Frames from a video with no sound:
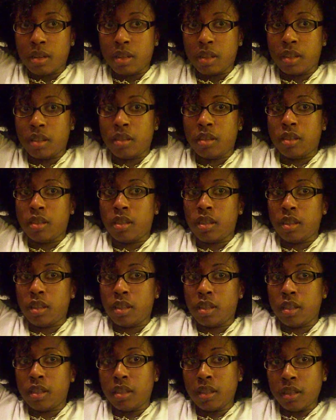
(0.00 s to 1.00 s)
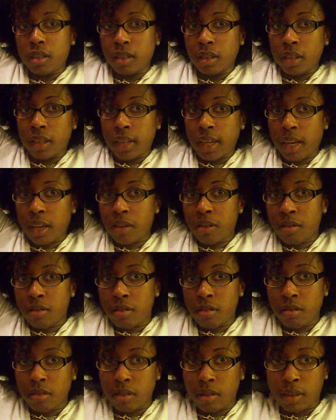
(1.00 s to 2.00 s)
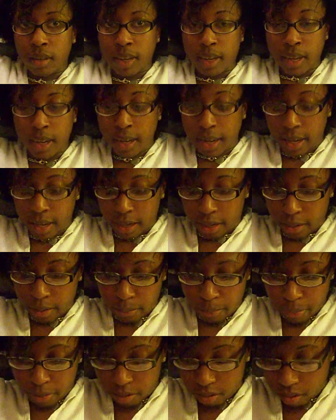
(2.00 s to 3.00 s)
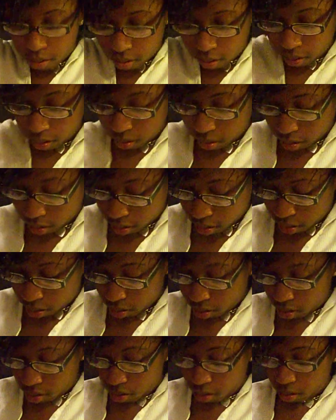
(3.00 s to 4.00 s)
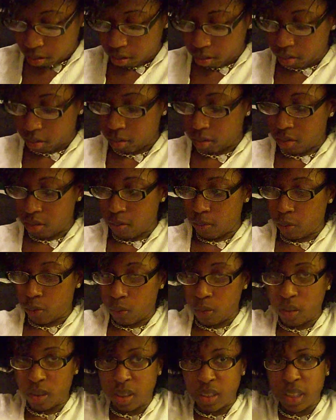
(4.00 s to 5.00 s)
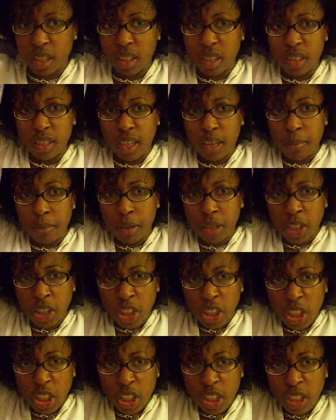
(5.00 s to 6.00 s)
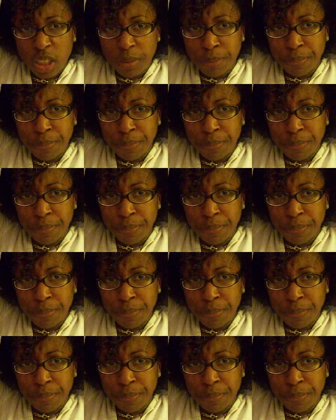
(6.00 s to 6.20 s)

So this is detangled and damp. So I'm going to take the tape measure